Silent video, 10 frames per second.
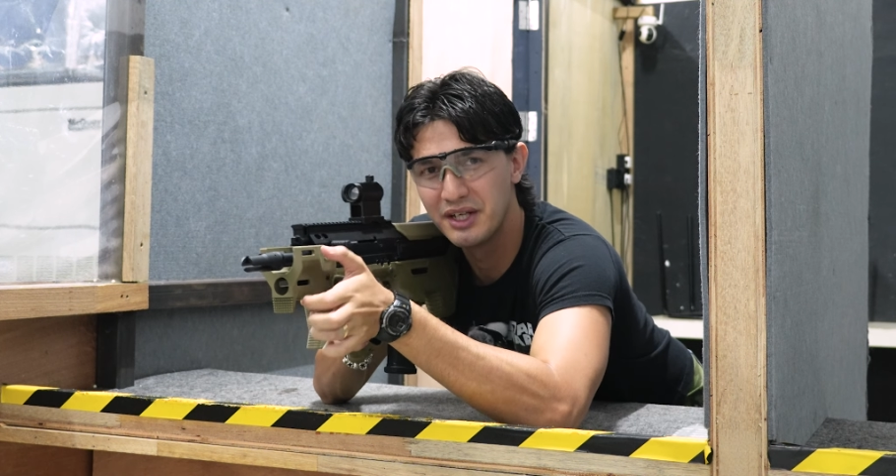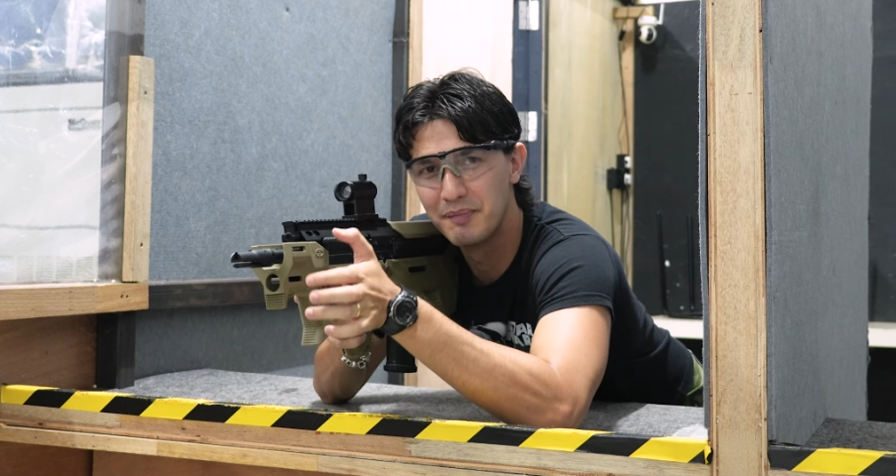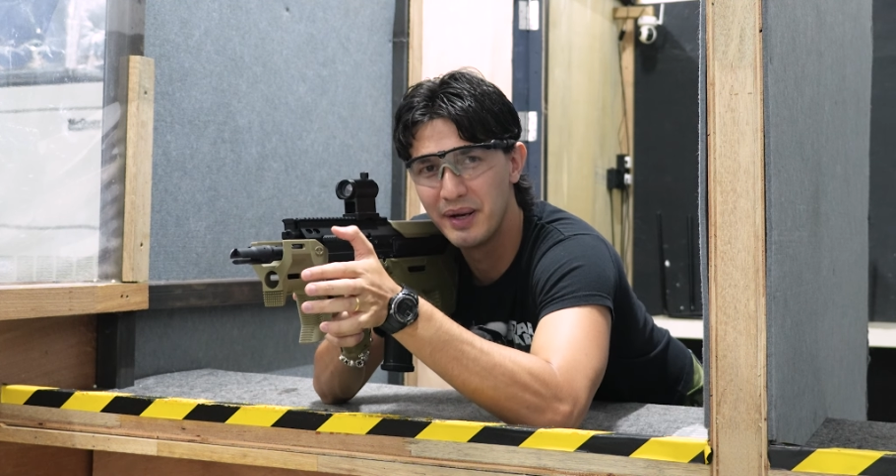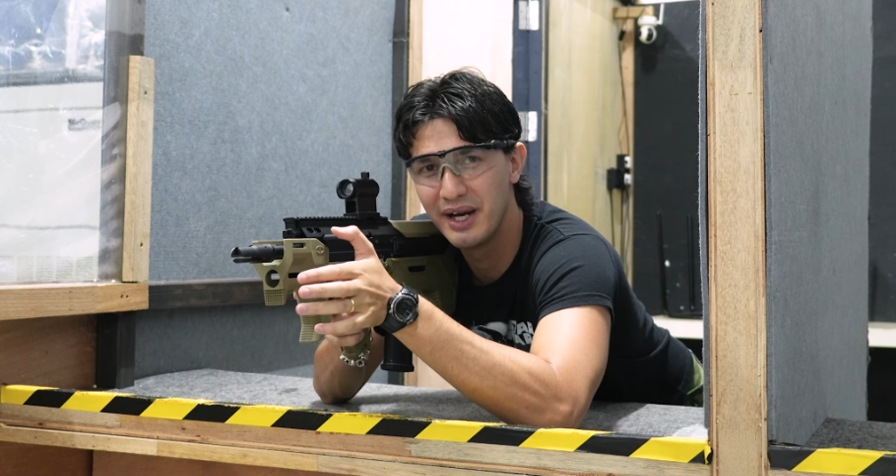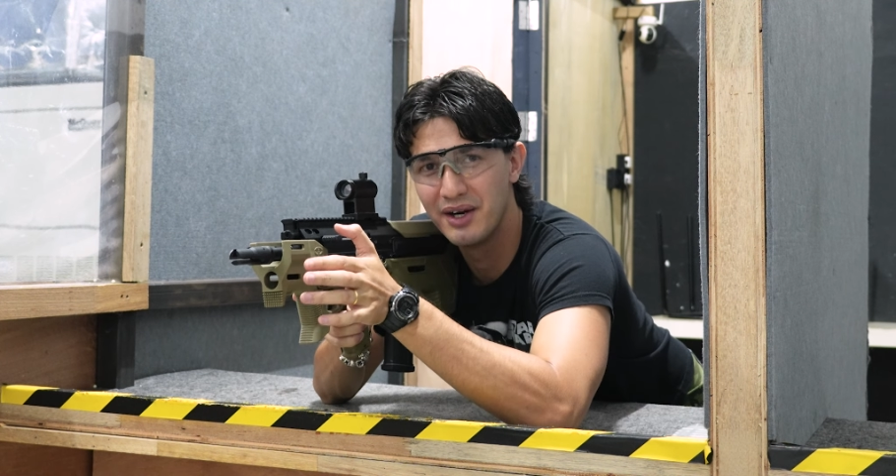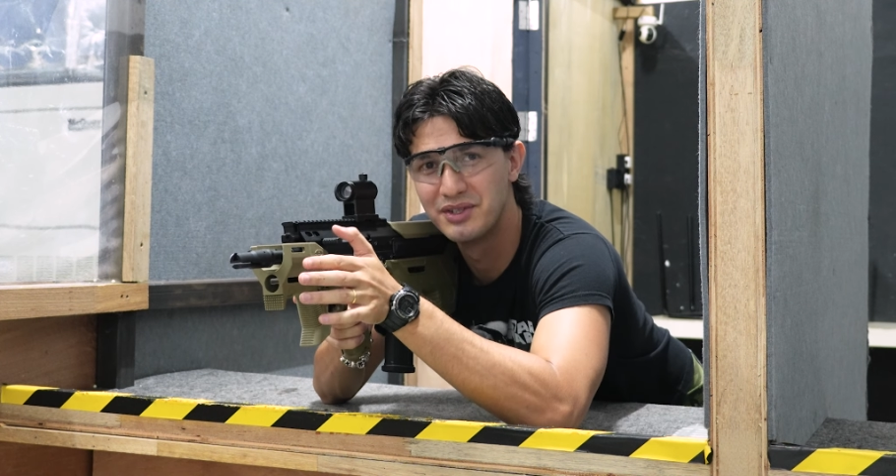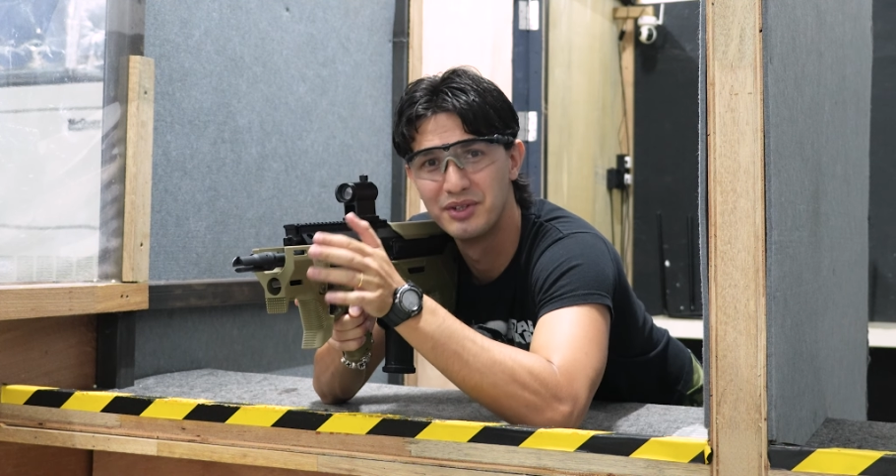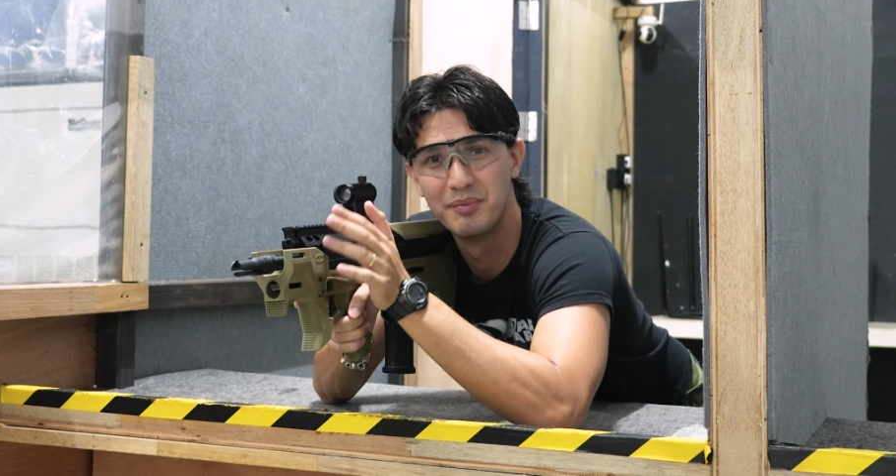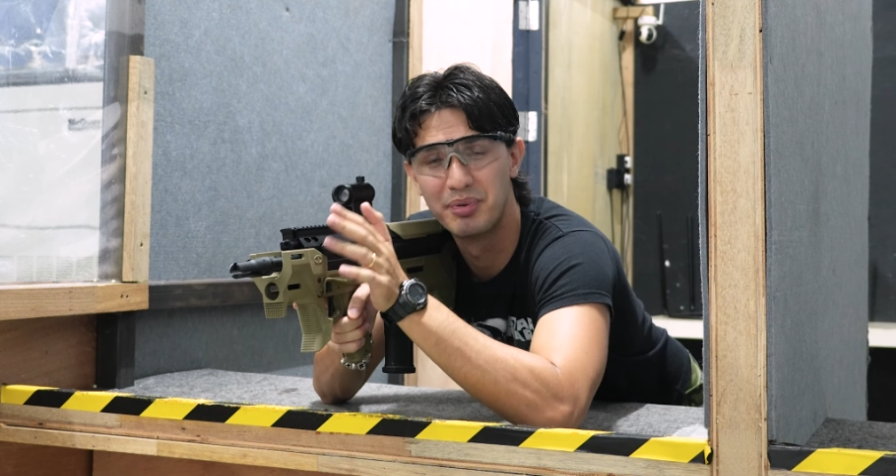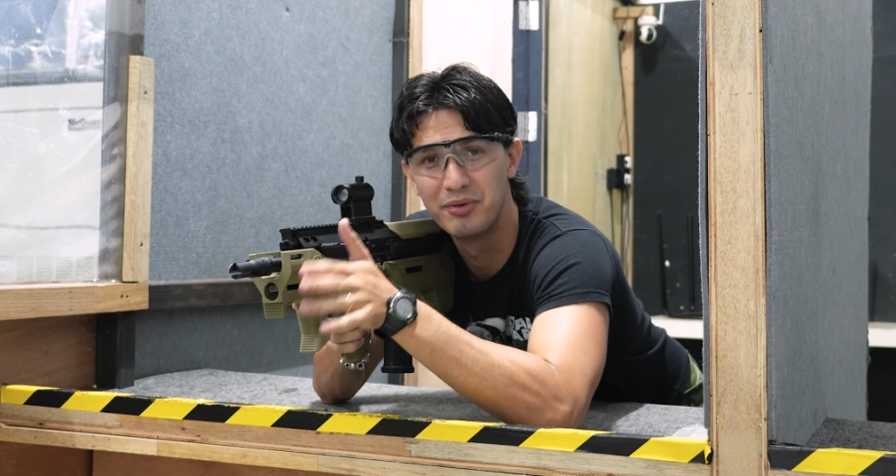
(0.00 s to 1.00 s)
compared to
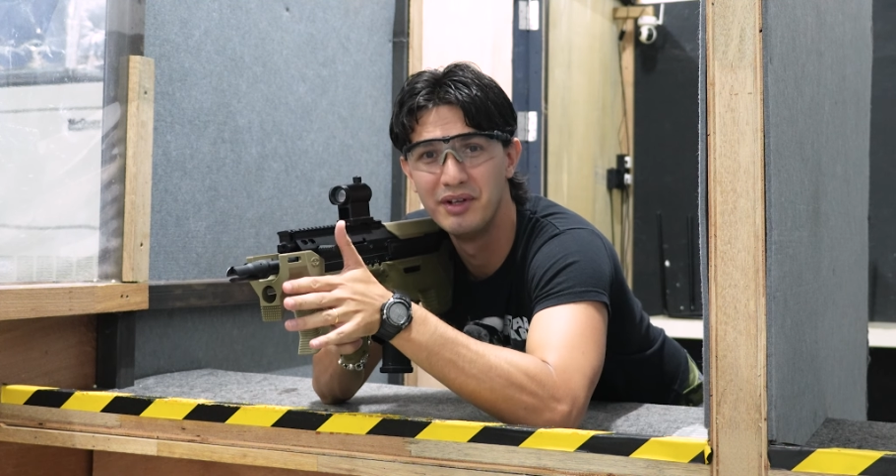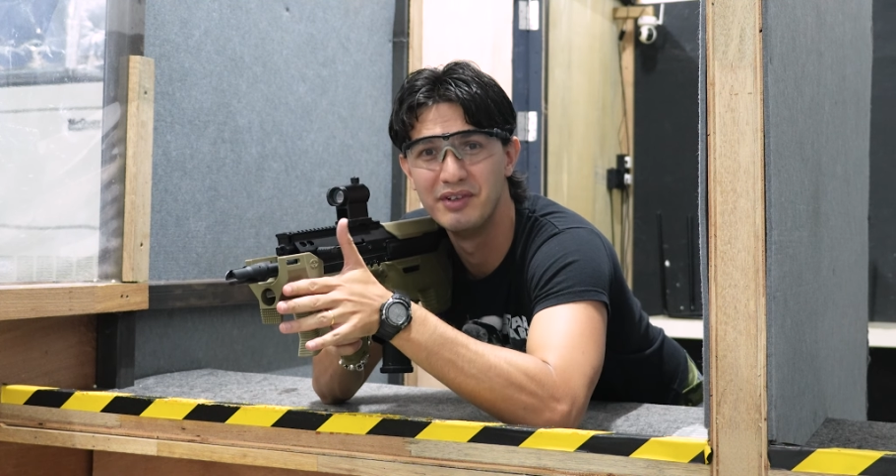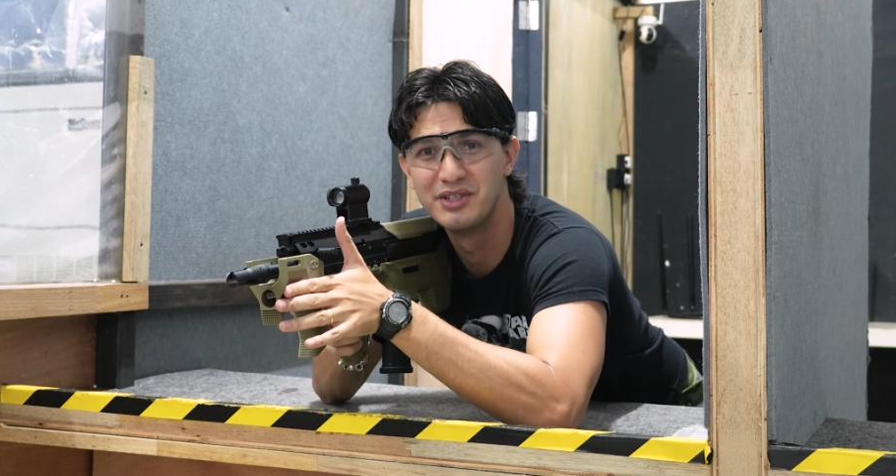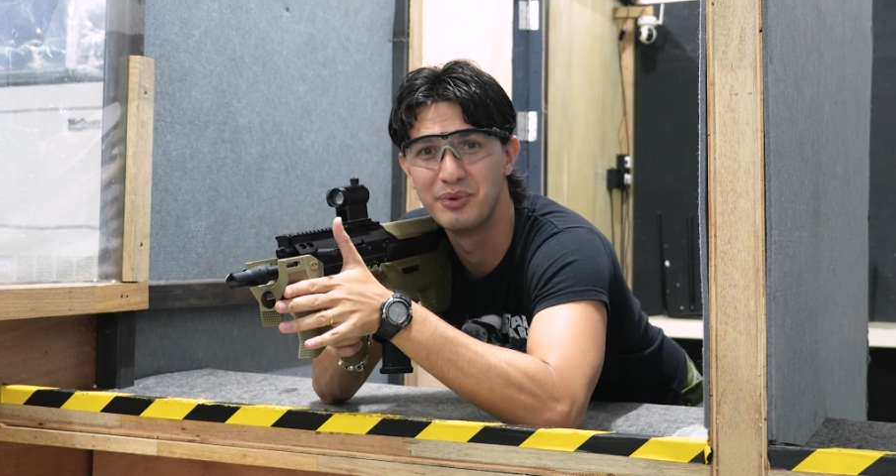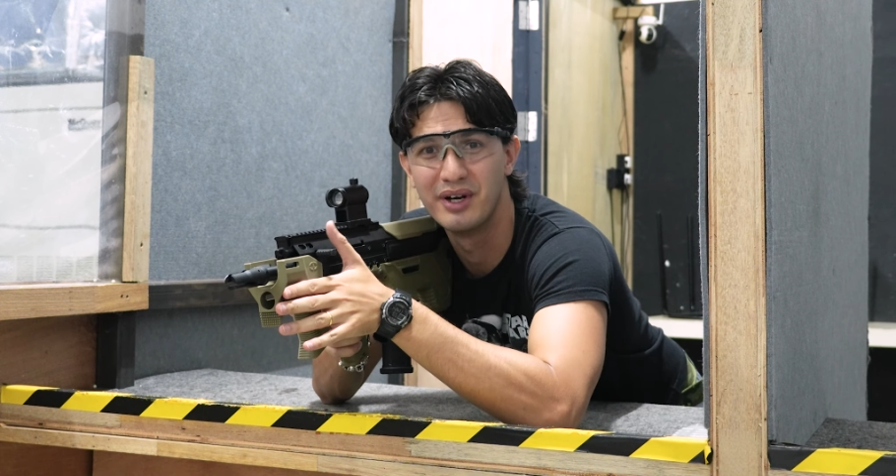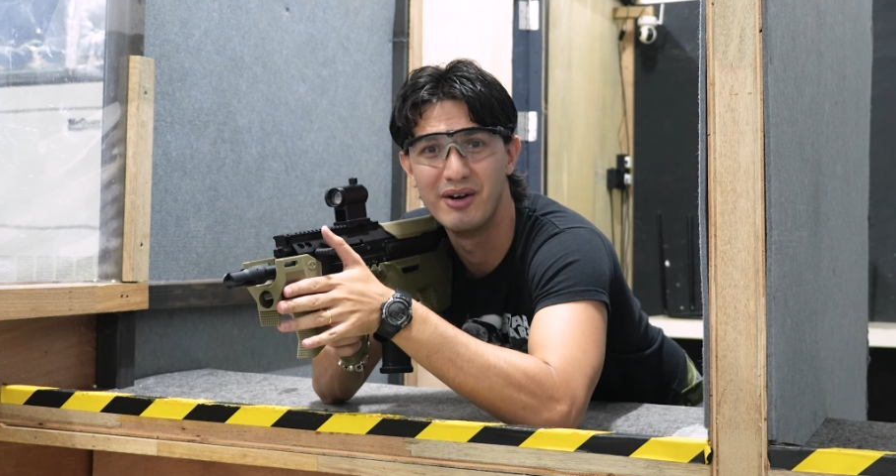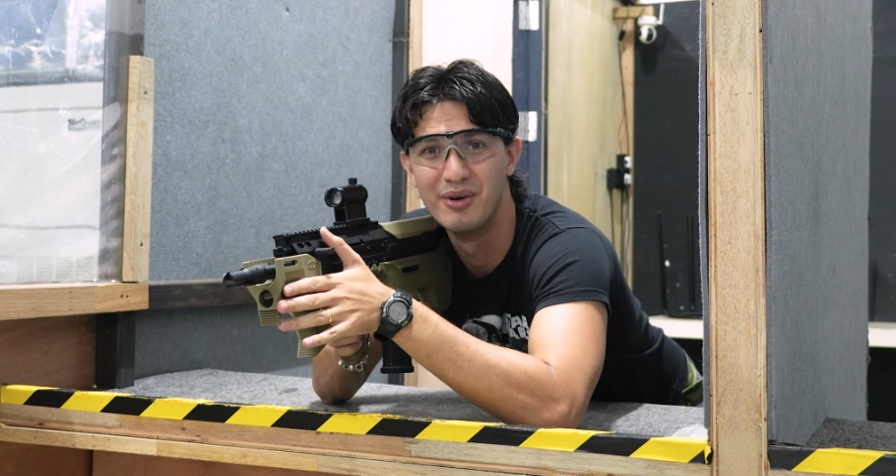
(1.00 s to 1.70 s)
the previous one I